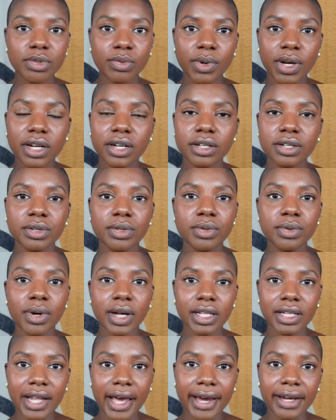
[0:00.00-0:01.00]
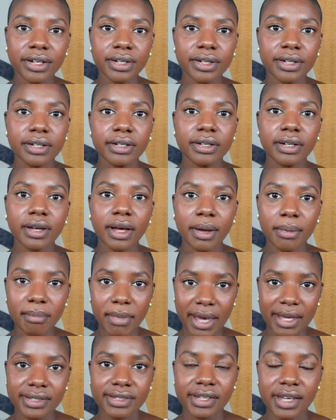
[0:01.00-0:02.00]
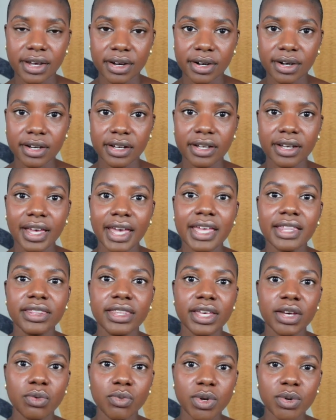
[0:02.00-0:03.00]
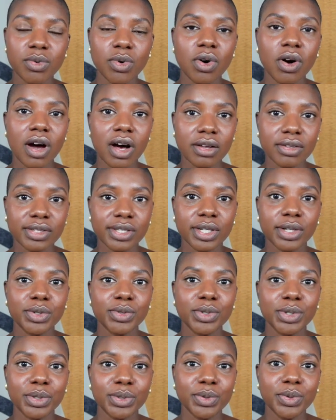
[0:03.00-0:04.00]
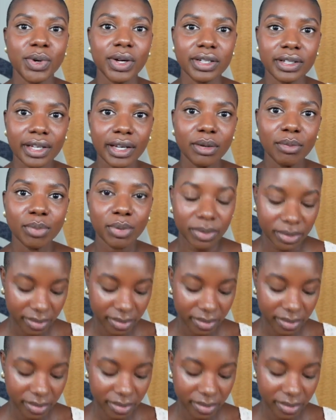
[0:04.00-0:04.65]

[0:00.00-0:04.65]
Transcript: We're going to do a liner, mascara, and then we will also do a lip.